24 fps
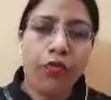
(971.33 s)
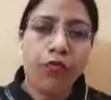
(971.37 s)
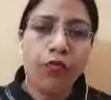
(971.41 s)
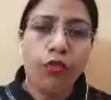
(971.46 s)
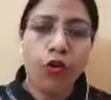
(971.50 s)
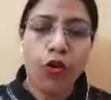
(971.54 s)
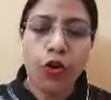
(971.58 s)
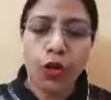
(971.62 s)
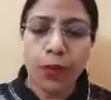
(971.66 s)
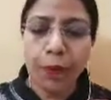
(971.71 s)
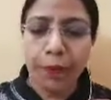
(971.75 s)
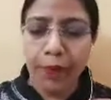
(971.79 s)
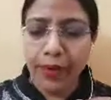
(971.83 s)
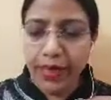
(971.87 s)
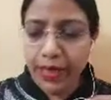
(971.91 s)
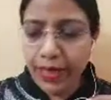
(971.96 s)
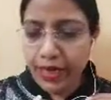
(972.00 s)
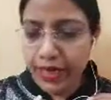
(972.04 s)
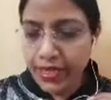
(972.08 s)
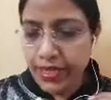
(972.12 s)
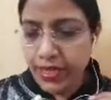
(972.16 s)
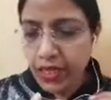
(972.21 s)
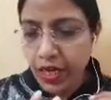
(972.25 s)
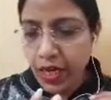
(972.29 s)
players
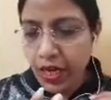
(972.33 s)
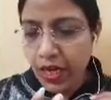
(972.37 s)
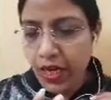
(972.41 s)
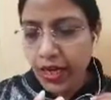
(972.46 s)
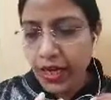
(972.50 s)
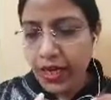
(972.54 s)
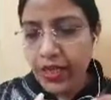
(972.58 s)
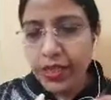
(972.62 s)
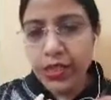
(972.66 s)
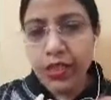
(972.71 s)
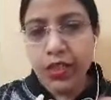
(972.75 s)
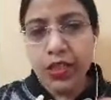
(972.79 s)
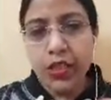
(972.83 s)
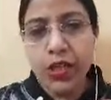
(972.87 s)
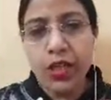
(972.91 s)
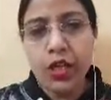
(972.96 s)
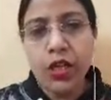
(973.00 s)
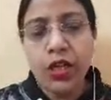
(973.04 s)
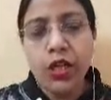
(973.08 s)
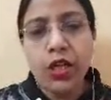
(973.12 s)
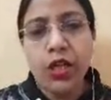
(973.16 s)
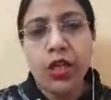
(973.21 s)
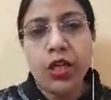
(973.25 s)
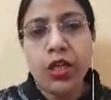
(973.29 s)
in the
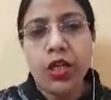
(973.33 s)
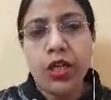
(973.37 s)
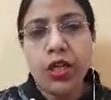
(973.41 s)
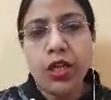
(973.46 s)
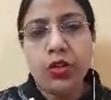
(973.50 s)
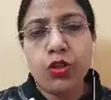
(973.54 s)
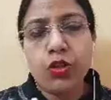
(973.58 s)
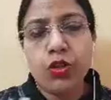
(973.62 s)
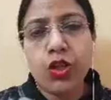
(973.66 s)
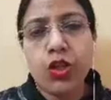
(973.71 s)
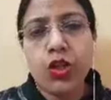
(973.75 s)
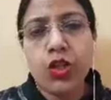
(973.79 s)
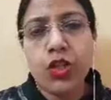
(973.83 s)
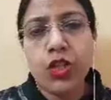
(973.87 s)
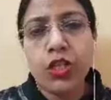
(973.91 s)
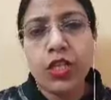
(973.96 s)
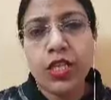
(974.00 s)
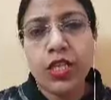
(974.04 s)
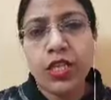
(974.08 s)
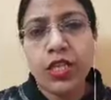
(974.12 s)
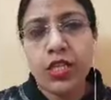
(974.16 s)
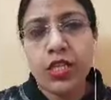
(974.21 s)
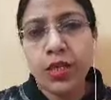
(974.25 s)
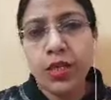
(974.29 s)
judicial system,